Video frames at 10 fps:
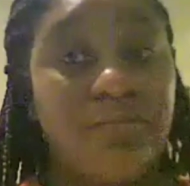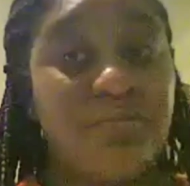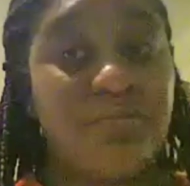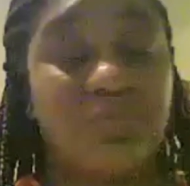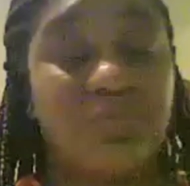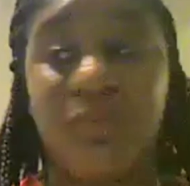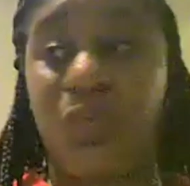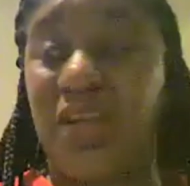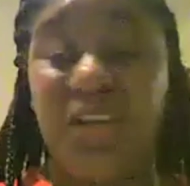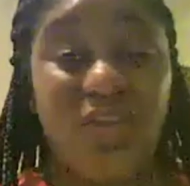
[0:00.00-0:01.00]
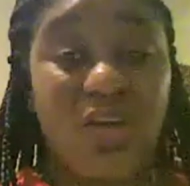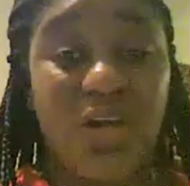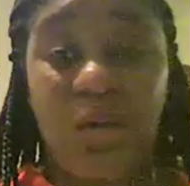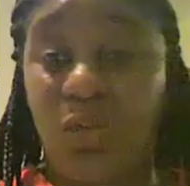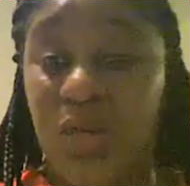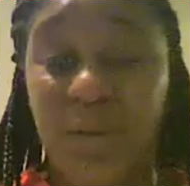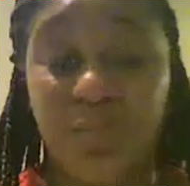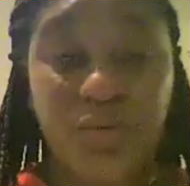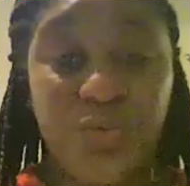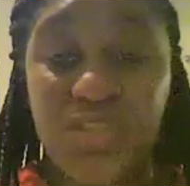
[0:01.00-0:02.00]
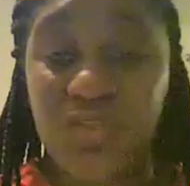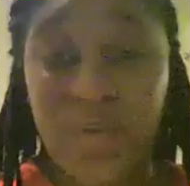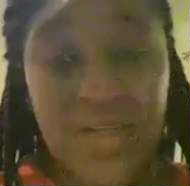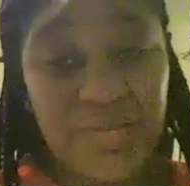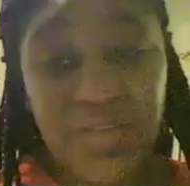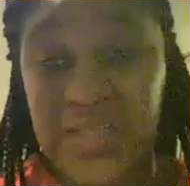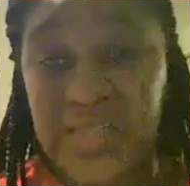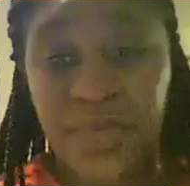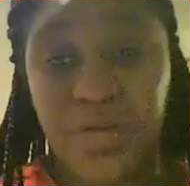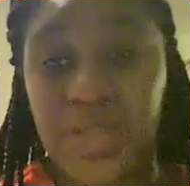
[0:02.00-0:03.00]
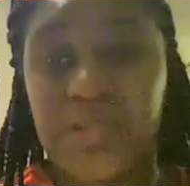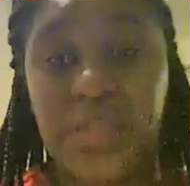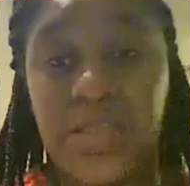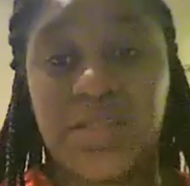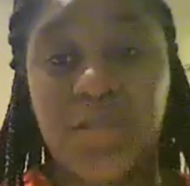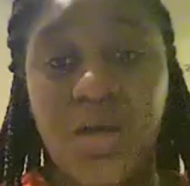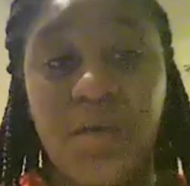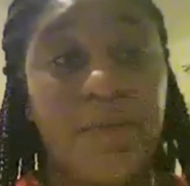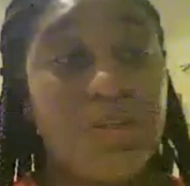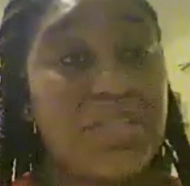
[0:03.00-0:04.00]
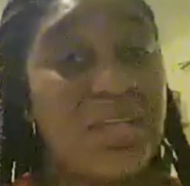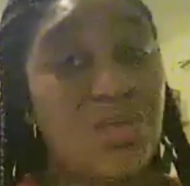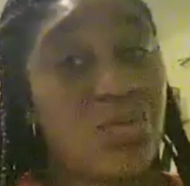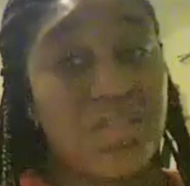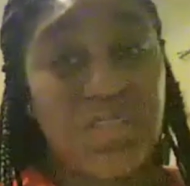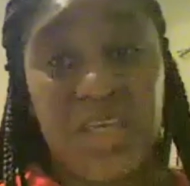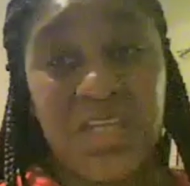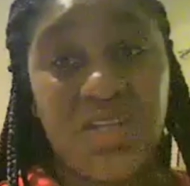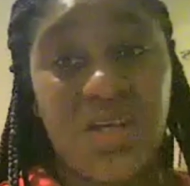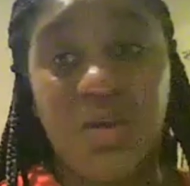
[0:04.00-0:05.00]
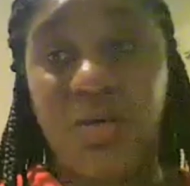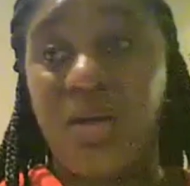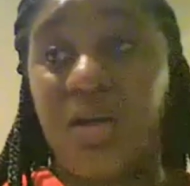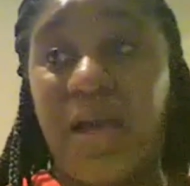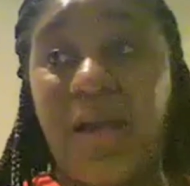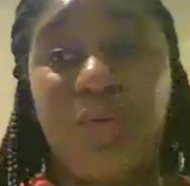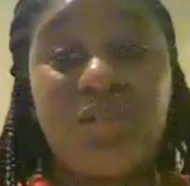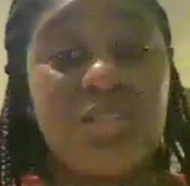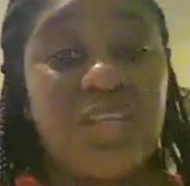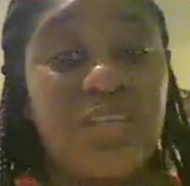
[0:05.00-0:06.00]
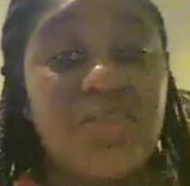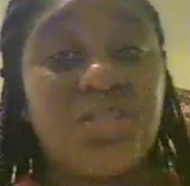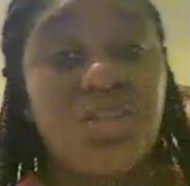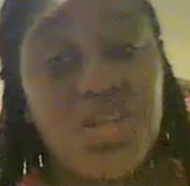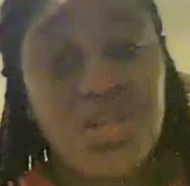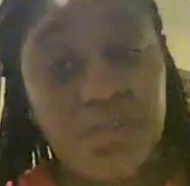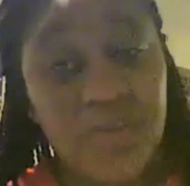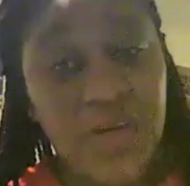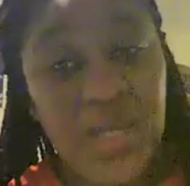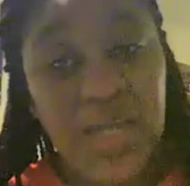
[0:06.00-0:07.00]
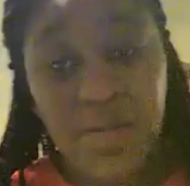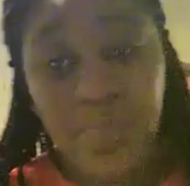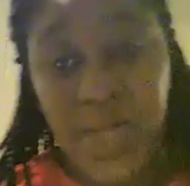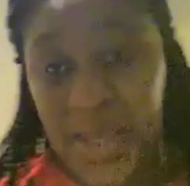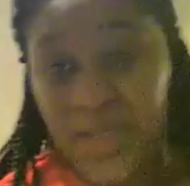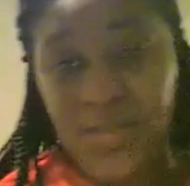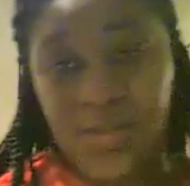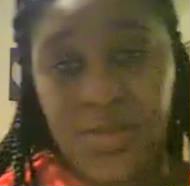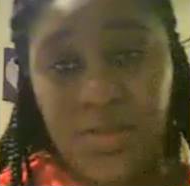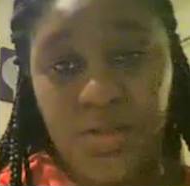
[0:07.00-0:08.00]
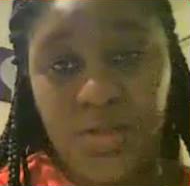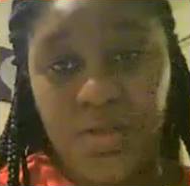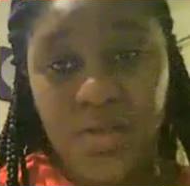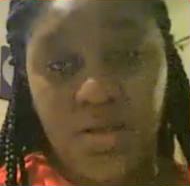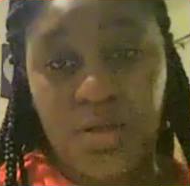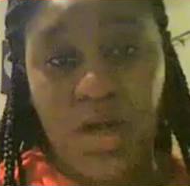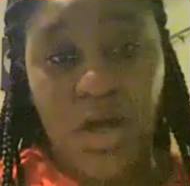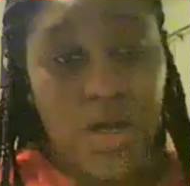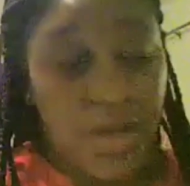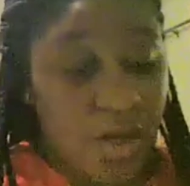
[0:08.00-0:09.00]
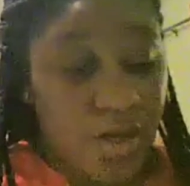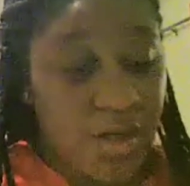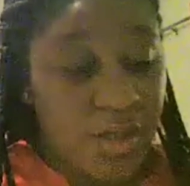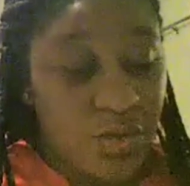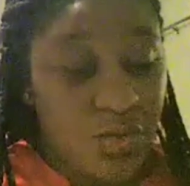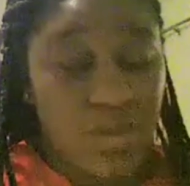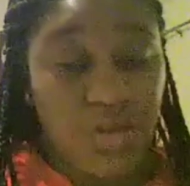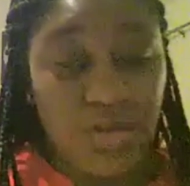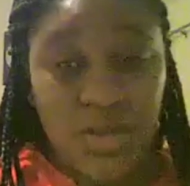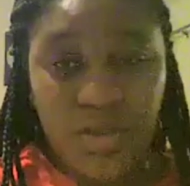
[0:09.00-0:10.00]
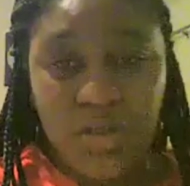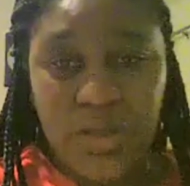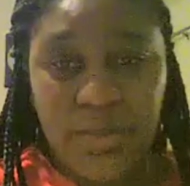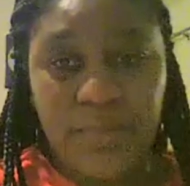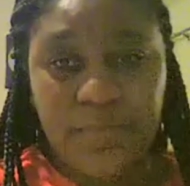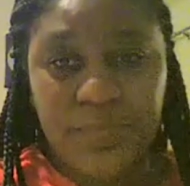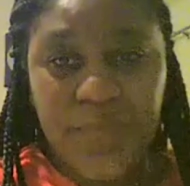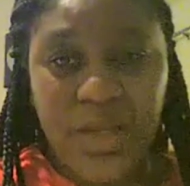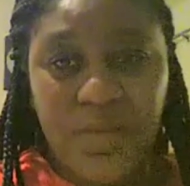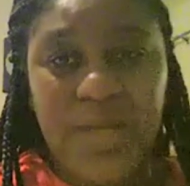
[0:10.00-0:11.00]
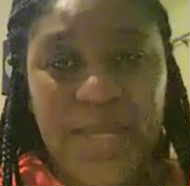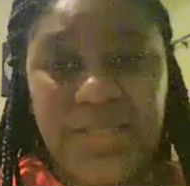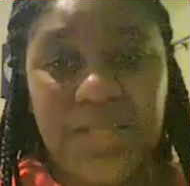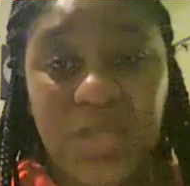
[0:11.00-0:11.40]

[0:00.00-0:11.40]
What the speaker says: whether young or old, I would wish nobody experienced this. But in those ages, I wasn't even searching for the helplines or them helplines that you